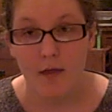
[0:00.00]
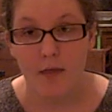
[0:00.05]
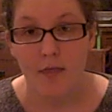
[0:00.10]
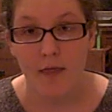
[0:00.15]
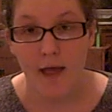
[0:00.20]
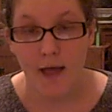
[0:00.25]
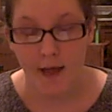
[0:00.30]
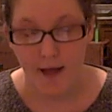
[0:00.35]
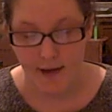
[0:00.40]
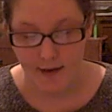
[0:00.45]

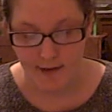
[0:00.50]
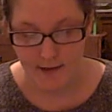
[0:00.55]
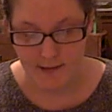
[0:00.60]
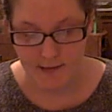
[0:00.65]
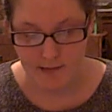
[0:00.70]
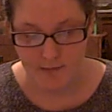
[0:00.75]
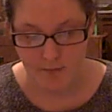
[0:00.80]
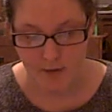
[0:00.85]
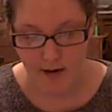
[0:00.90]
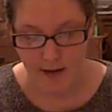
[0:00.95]
That
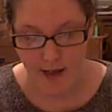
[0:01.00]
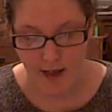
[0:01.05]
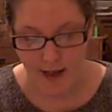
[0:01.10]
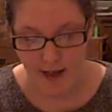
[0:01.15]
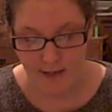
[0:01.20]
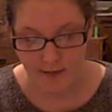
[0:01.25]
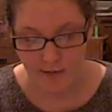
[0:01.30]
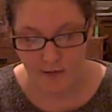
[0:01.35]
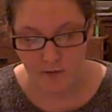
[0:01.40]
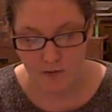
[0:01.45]
is my
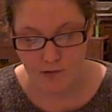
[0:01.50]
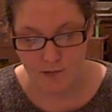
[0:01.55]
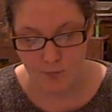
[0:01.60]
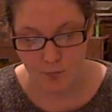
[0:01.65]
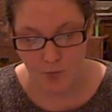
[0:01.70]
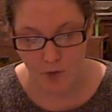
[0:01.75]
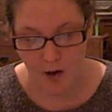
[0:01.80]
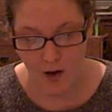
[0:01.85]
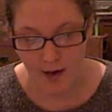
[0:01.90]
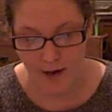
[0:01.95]
halo's
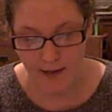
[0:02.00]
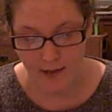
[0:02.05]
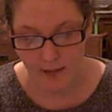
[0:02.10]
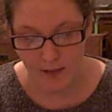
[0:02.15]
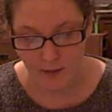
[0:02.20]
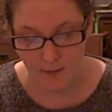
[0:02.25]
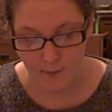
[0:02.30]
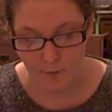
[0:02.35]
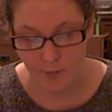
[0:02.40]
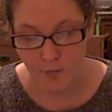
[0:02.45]
bright,
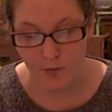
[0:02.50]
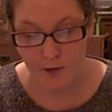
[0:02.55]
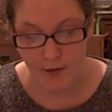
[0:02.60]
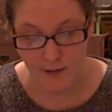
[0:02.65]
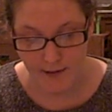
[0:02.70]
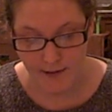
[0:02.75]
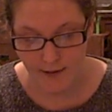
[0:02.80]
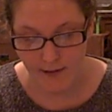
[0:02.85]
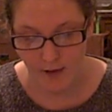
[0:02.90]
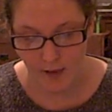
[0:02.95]

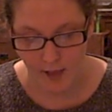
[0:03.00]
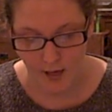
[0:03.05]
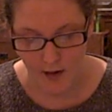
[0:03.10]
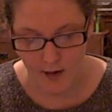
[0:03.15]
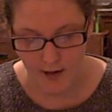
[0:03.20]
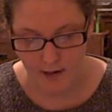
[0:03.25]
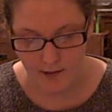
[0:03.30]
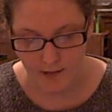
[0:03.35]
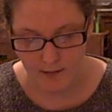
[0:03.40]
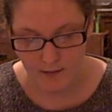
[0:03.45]
brilliant
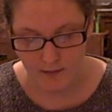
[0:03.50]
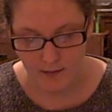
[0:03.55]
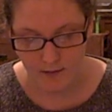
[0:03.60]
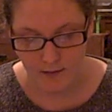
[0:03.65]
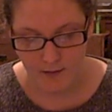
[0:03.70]
light.